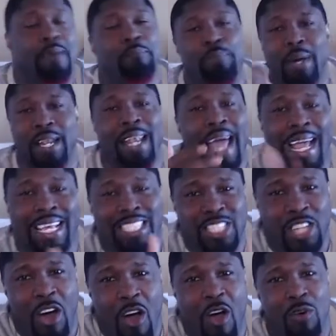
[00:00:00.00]
But like a
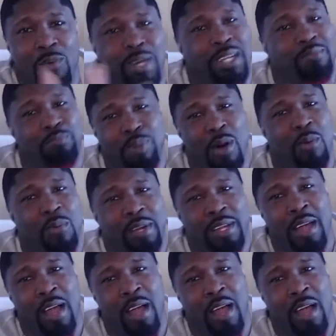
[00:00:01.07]
dog with a bone.